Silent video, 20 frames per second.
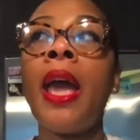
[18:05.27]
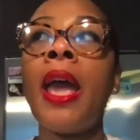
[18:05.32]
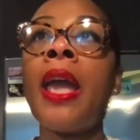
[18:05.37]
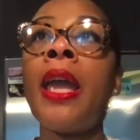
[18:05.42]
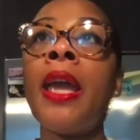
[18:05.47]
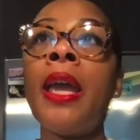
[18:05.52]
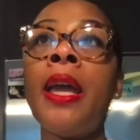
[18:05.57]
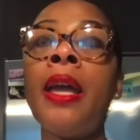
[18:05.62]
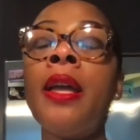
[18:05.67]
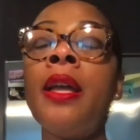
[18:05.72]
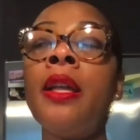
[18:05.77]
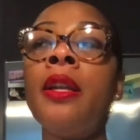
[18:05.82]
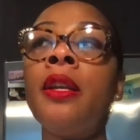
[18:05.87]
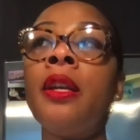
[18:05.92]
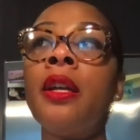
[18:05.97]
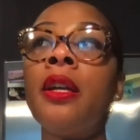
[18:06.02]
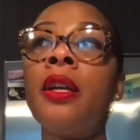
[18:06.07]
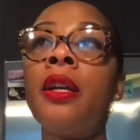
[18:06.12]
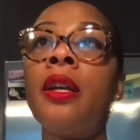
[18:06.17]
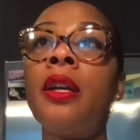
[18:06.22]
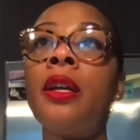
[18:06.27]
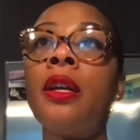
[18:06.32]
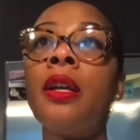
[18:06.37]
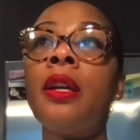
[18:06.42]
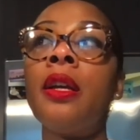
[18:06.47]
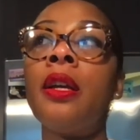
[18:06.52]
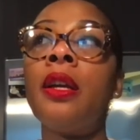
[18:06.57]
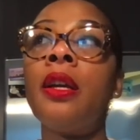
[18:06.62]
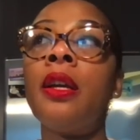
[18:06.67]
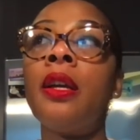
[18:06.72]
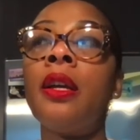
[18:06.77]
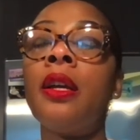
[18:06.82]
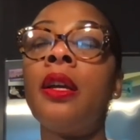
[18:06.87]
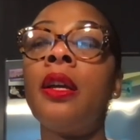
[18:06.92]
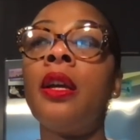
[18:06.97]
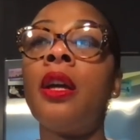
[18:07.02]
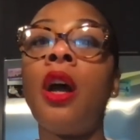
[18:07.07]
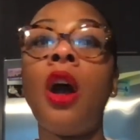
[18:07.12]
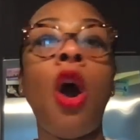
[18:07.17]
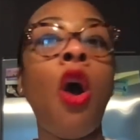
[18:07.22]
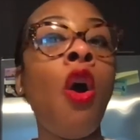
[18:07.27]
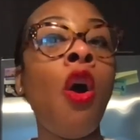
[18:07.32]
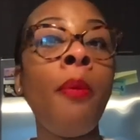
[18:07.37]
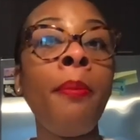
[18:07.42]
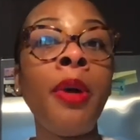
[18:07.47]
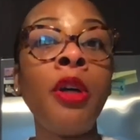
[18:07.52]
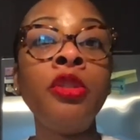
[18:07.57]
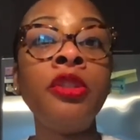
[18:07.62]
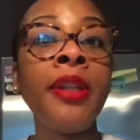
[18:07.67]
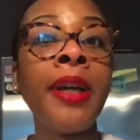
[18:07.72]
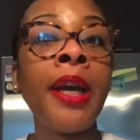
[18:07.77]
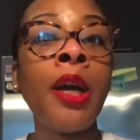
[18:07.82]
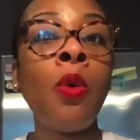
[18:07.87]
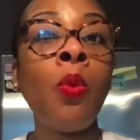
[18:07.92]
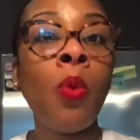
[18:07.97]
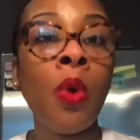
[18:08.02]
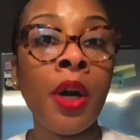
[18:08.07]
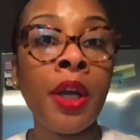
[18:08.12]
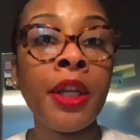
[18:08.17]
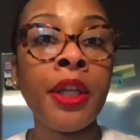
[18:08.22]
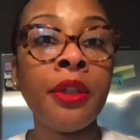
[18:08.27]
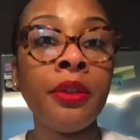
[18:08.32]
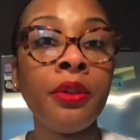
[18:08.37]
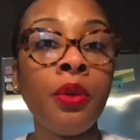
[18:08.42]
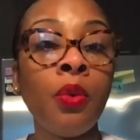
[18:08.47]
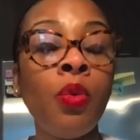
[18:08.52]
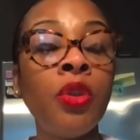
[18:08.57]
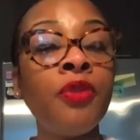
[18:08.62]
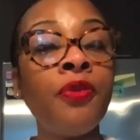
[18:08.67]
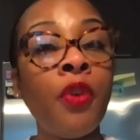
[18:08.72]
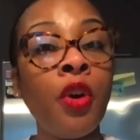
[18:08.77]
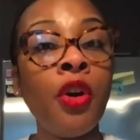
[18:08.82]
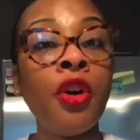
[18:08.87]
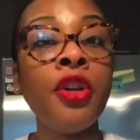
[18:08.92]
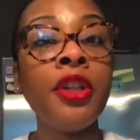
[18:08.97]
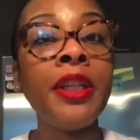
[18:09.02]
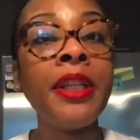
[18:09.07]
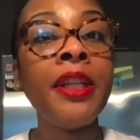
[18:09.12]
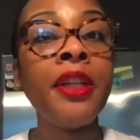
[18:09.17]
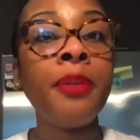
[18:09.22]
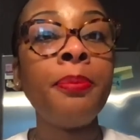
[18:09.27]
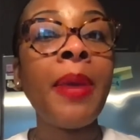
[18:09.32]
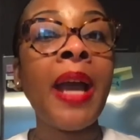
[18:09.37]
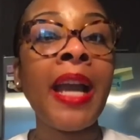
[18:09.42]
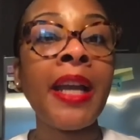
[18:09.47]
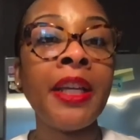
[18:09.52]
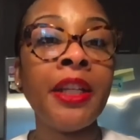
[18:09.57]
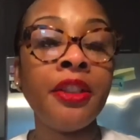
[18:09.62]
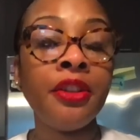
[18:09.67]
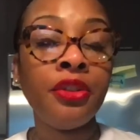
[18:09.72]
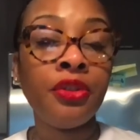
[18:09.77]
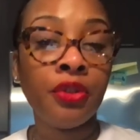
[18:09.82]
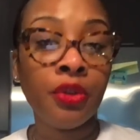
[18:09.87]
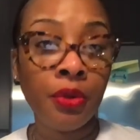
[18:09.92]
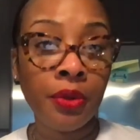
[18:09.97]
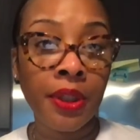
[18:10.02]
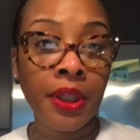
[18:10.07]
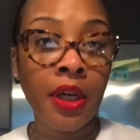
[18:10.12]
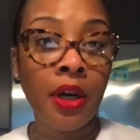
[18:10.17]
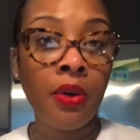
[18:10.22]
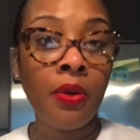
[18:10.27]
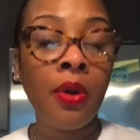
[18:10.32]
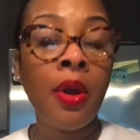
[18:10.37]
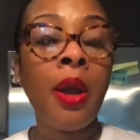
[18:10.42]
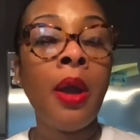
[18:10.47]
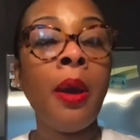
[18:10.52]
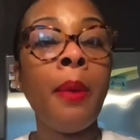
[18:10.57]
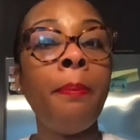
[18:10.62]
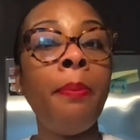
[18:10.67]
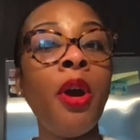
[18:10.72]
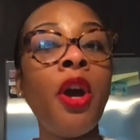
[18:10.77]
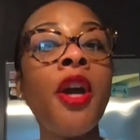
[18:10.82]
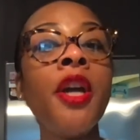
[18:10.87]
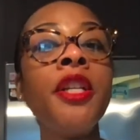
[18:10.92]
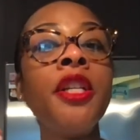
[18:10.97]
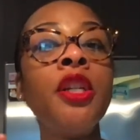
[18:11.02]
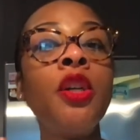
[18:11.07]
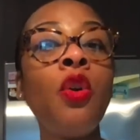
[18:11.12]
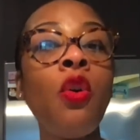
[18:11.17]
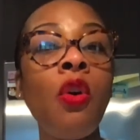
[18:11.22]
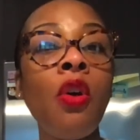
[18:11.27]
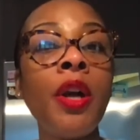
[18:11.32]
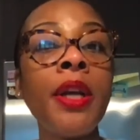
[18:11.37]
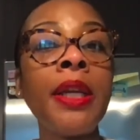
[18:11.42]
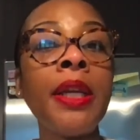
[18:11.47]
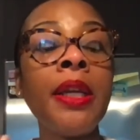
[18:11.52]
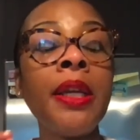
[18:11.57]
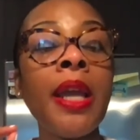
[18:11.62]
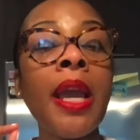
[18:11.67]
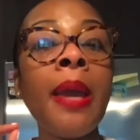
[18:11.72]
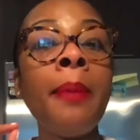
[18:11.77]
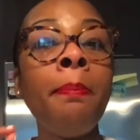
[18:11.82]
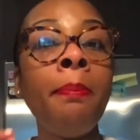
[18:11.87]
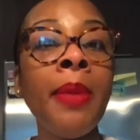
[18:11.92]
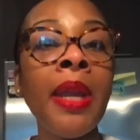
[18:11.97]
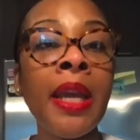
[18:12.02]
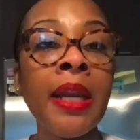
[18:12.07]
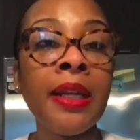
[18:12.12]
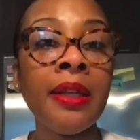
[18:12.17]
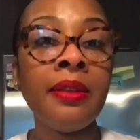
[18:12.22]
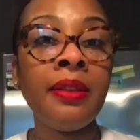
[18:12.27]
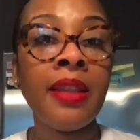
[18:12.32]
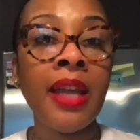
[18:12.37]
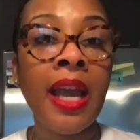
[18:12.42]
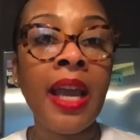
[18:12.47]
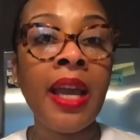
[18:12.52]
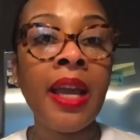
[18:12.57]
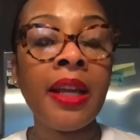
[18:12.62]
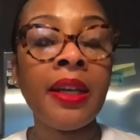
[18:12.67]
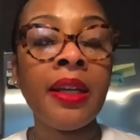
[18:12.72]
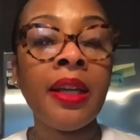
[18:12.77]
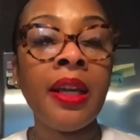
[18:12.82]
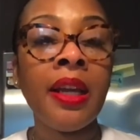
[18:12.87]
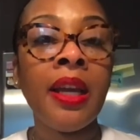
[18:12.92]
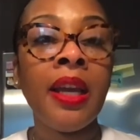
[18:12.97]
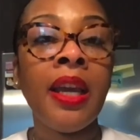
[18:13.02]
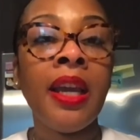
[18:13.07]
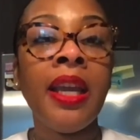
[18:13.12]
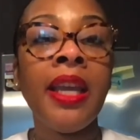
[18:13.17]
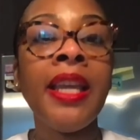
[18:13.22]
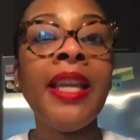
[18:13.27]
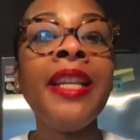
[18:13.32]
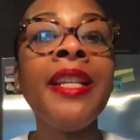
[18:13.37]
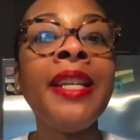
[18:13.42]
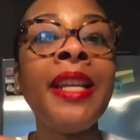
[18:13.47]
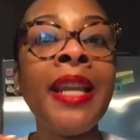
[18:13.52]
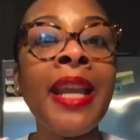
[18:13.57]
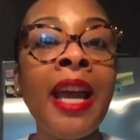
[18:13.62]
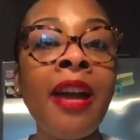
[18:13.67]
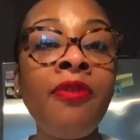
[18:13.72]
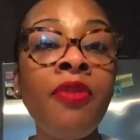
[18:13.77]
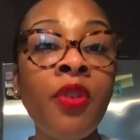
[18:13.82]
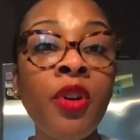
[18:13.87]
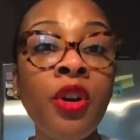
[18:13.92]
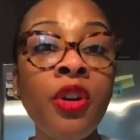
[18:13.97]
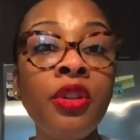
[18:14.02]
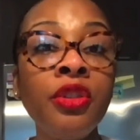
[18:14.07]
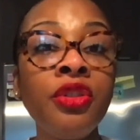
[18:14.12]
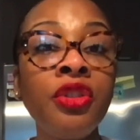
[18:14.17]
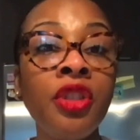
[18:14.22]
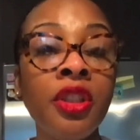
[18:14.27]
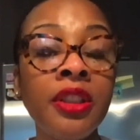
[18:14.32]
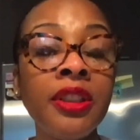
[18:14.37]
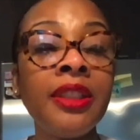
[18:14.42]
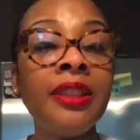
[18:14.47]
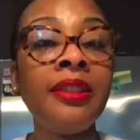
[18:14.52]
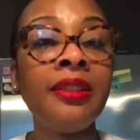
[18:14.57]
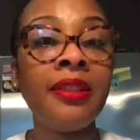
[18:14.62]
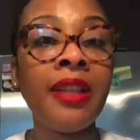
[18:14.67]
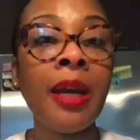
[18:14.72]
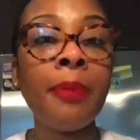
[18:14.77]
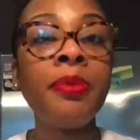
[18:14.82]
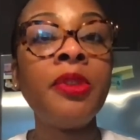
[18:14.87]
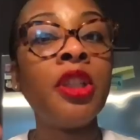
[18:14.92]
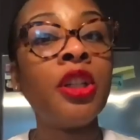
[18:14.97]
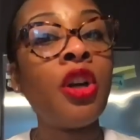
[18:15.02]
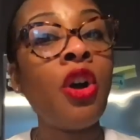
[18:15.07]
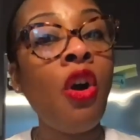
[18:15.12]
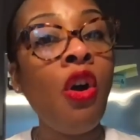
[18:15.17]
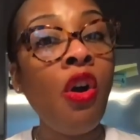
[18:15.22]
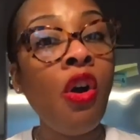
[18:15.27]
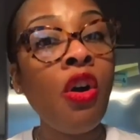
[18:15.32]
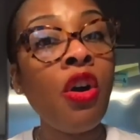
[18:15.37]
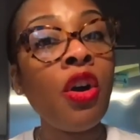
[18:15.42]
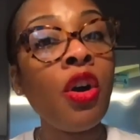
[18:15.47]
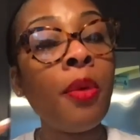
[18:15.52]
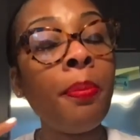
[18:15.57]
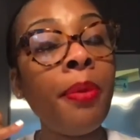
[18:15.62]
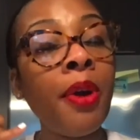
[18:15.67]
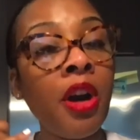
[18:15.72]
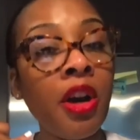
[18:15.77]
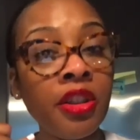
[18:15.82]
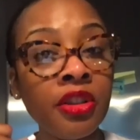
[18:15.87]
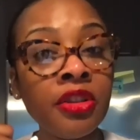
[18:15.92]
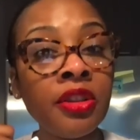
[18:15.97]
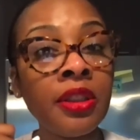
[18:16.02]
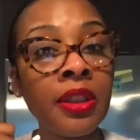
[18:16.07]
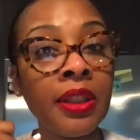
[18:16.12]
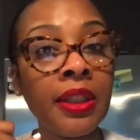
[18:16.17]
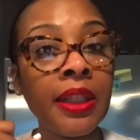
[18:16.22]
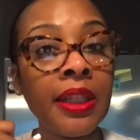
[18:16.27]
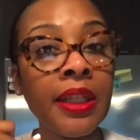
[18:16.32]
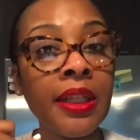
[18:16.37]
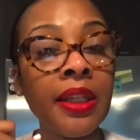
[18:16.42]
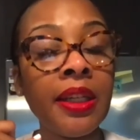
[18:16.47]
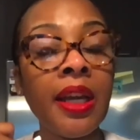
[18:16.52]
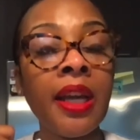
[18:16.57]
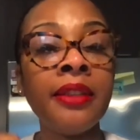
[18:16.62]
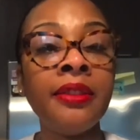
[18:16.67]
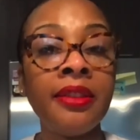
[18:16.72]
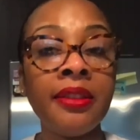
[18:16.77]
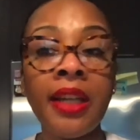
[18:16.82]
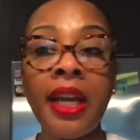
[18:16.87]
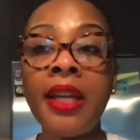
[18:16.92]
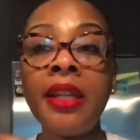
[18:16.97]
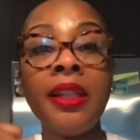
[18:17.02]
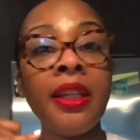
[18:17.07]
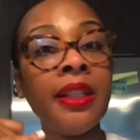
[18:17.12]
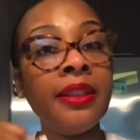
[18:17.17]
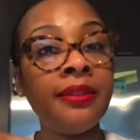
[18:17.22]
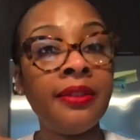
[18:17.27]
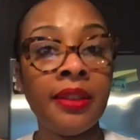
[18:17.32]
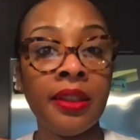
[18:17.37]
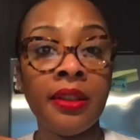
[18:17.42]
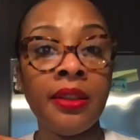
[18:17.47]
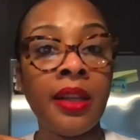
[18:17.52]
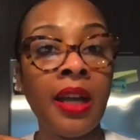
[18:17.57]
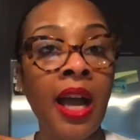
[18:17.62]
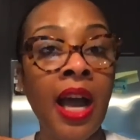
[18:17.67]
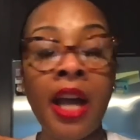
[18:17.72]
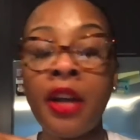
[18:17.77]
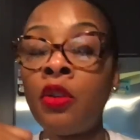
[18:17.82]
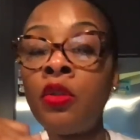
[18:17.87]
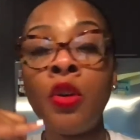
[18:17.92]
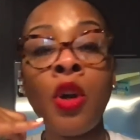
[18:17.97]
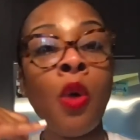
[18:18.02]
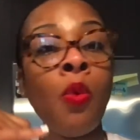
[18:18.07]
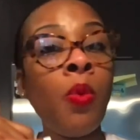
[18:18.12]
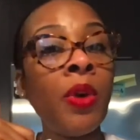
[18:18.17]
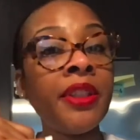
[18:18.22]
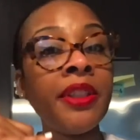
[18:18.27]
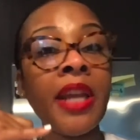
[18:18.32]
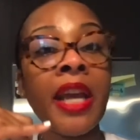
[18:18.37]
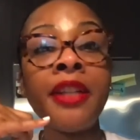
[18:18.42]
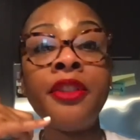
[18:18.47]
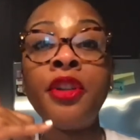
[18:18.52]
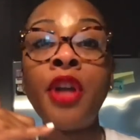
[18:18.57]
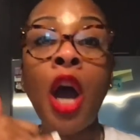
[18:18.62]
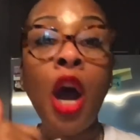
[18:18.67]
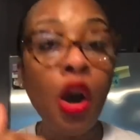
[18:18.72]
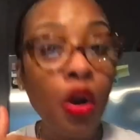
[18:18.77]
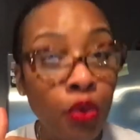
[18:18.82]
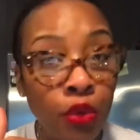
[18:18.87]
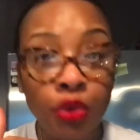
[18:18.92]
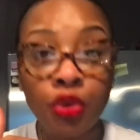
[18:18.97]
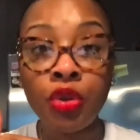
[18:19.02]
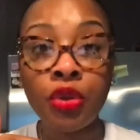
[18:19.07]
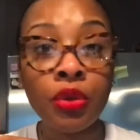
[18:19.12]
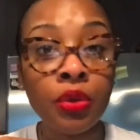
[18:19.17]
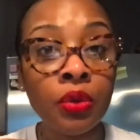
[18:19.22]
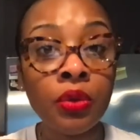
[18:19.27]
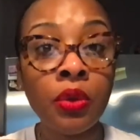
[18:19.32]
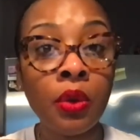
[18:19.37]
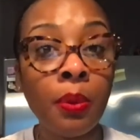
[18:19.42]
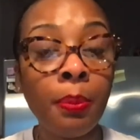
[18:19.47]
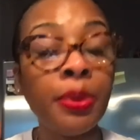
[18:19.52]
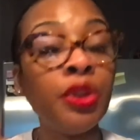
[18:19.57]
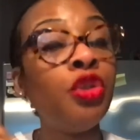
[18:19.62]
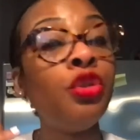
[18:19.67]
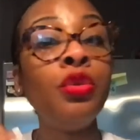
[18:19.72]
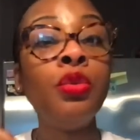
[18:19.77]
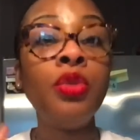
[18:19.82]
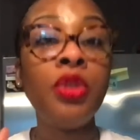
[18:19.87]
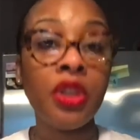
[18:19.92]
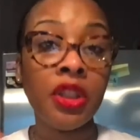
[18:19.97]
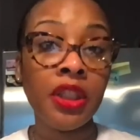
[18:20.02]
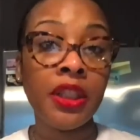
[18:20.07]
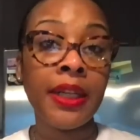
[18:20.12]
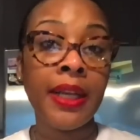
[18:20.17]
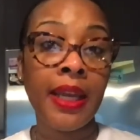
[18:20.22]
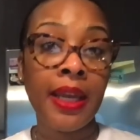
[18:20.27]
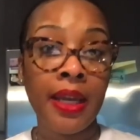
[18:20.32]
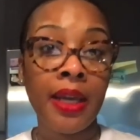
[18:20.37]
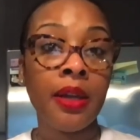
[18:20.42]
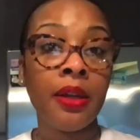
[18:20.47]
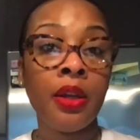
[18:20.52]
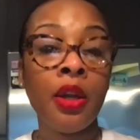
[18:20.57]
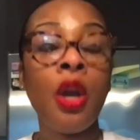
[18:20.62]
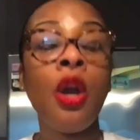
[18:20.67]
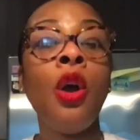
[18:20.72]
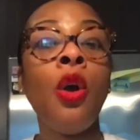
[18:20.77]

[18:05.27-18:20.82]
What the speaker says: And all Motown wanted was for her to get back in the studio. Barry DeGordy admitted that he never took the step to call her personally and say, listen, I don't know what they told you, but you good here.